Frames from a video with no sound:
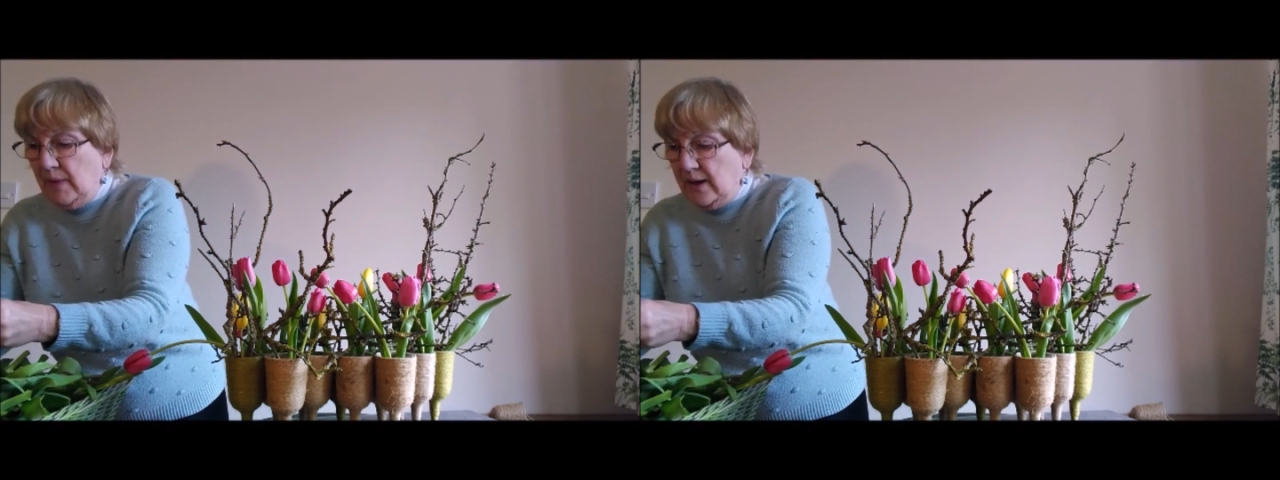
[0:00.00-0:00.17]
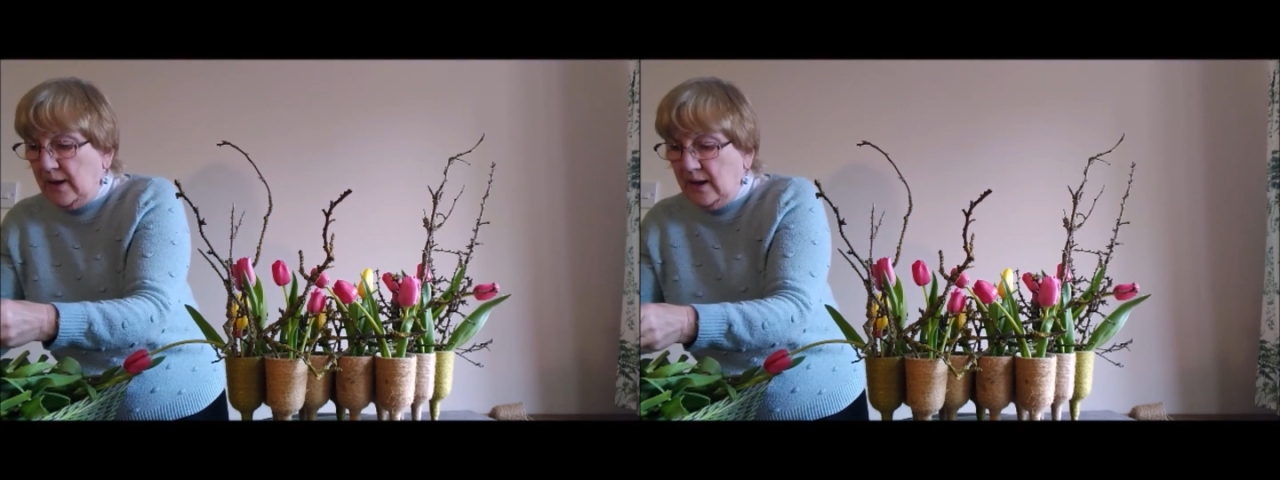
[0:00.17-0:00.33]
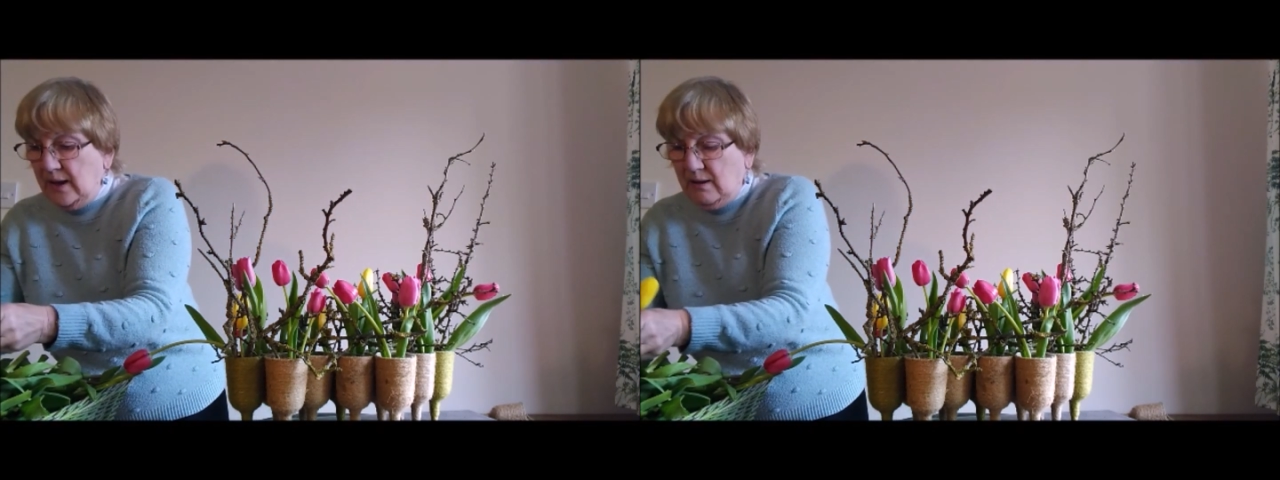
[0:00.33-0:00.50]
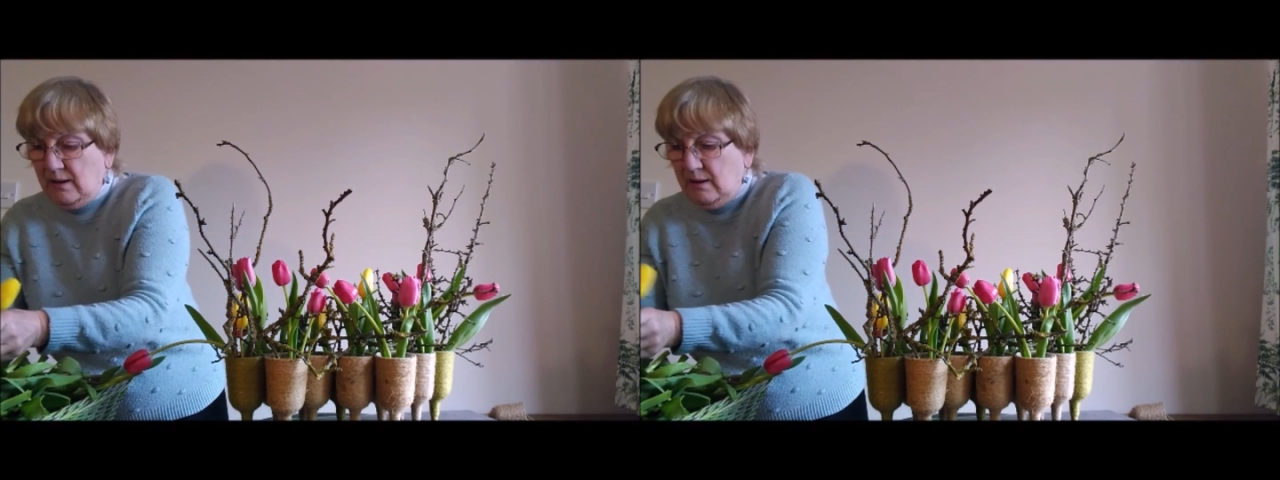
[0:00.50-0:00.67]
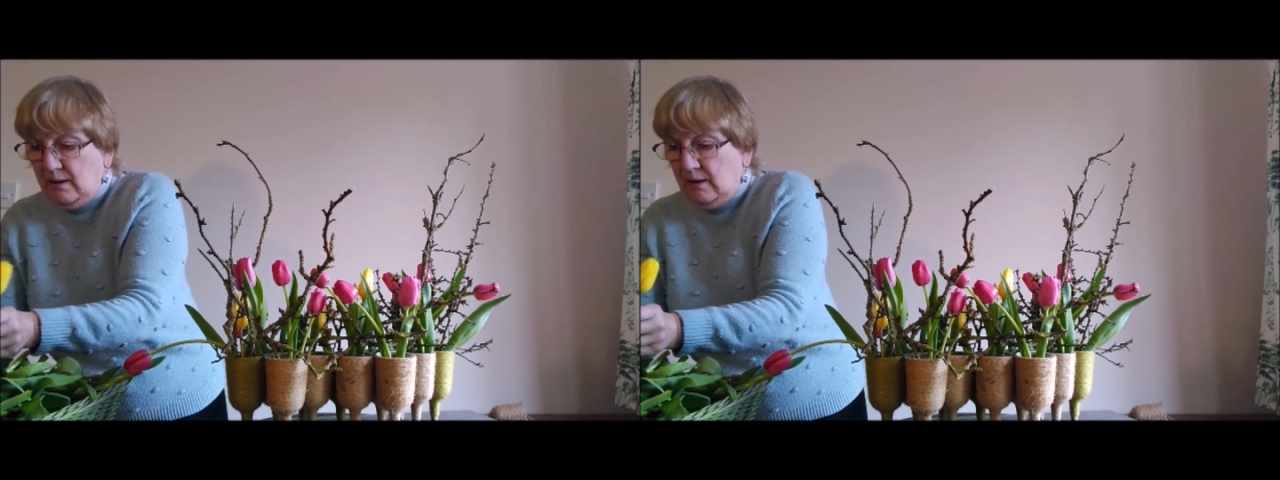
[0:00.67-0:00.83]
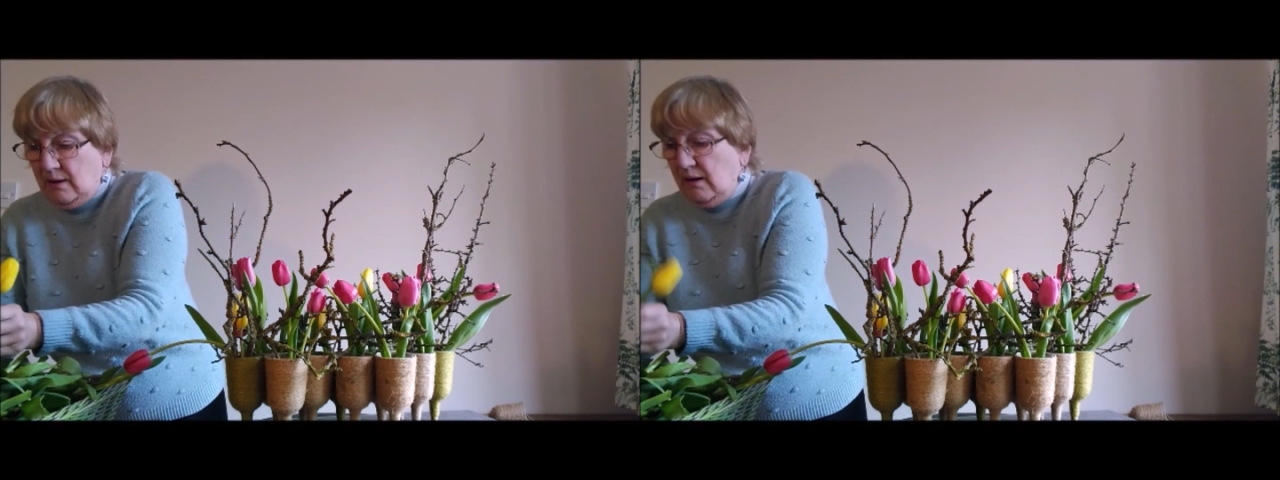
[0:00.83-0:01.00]
my
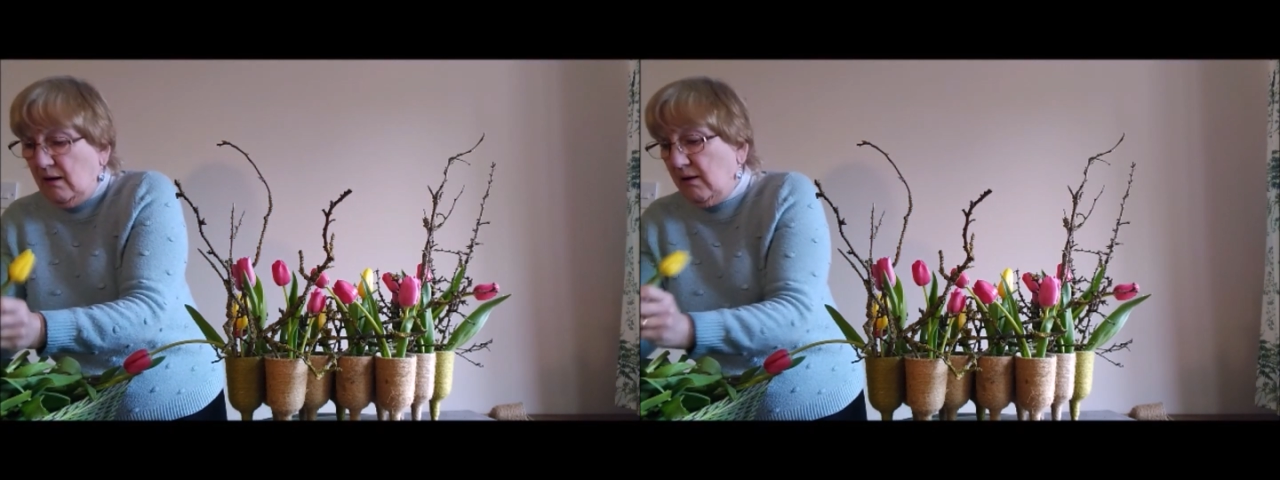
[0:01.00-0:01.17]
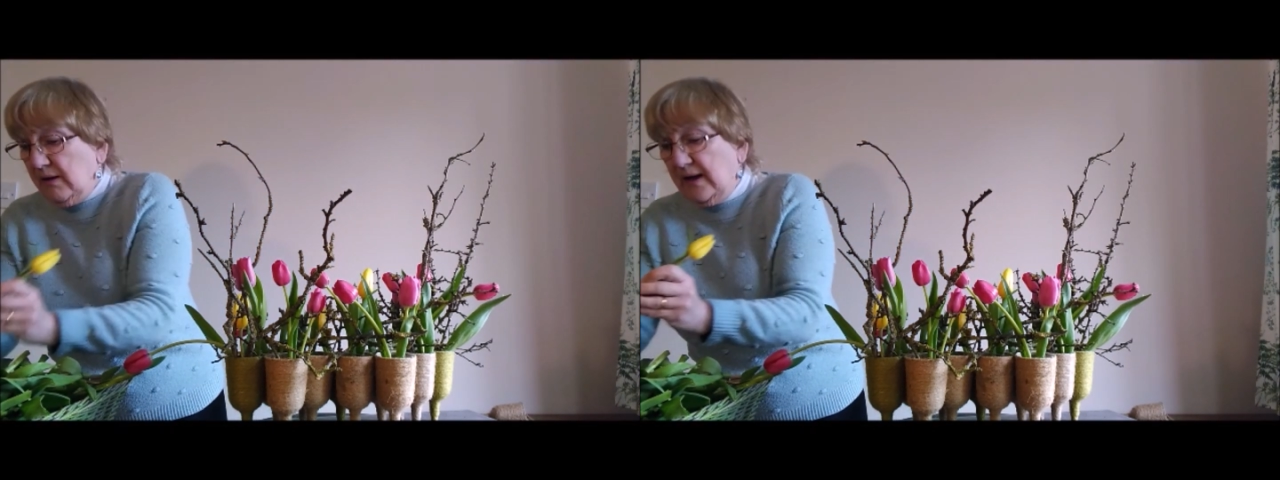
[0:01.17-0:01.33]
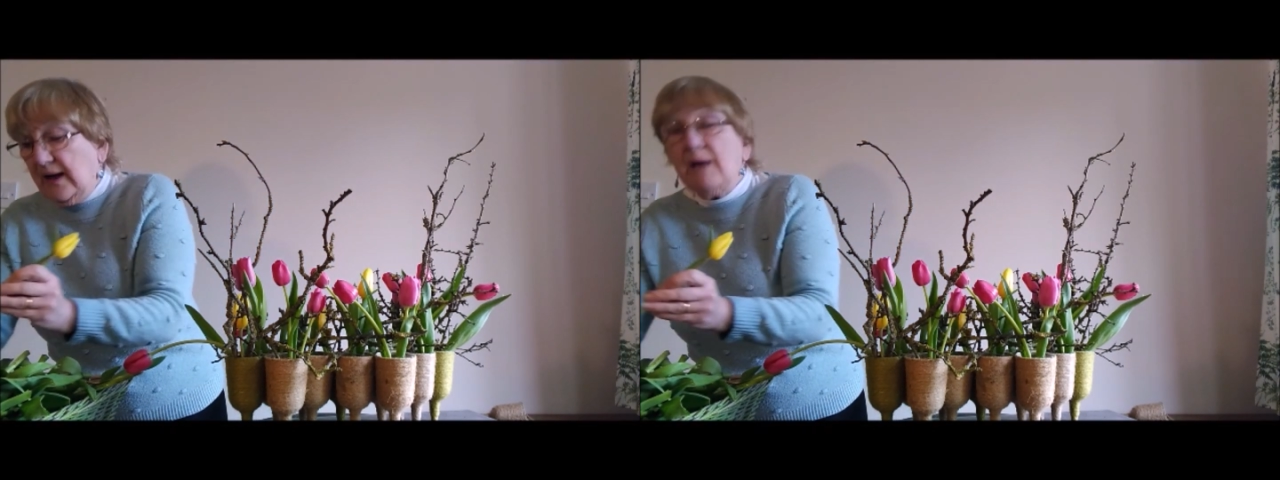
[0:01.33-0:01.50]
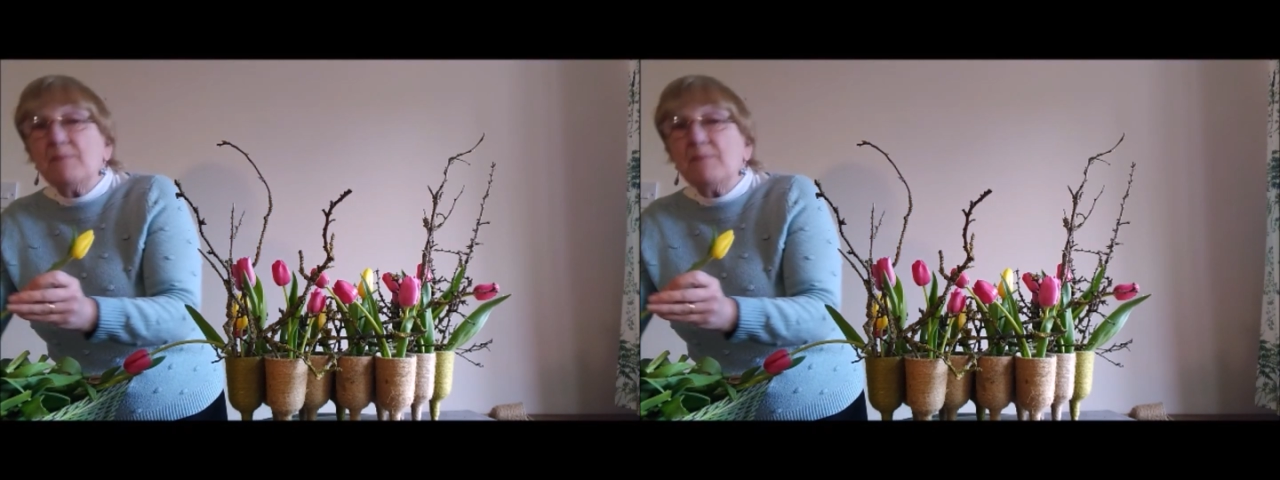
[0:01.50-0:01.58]
garden.